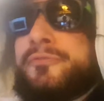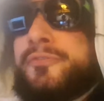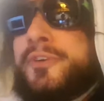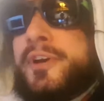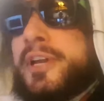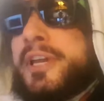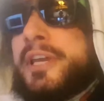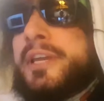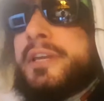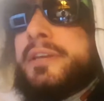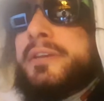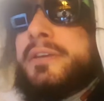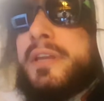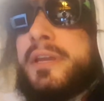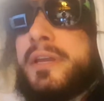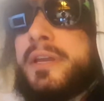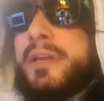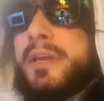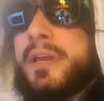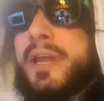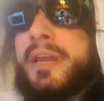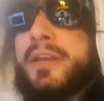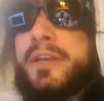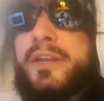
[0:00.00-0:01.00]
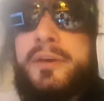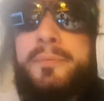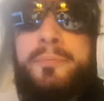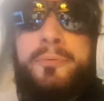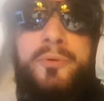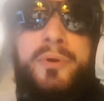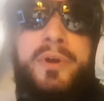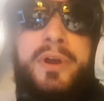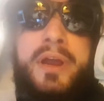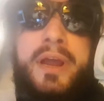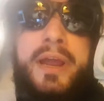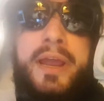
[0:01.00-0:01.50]
fucking end up
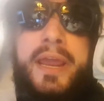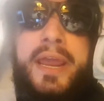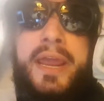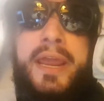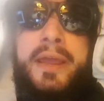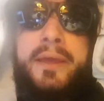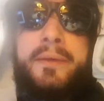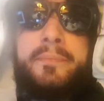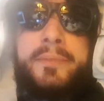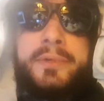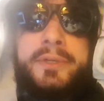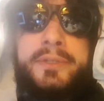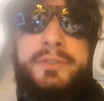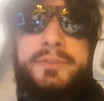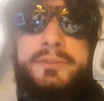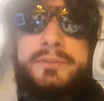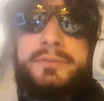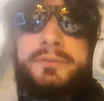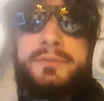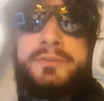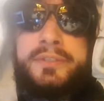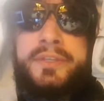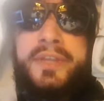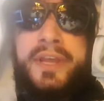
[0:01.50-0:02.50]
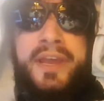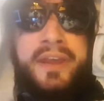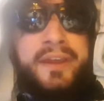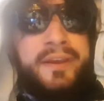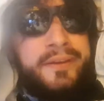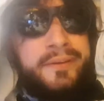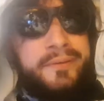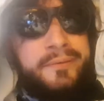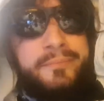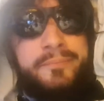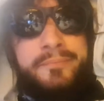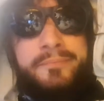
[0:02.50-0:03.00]
where I am.
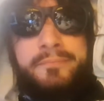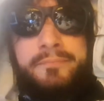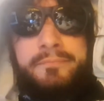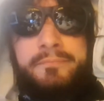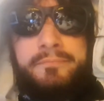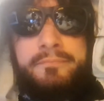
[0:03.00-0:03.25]
Damn.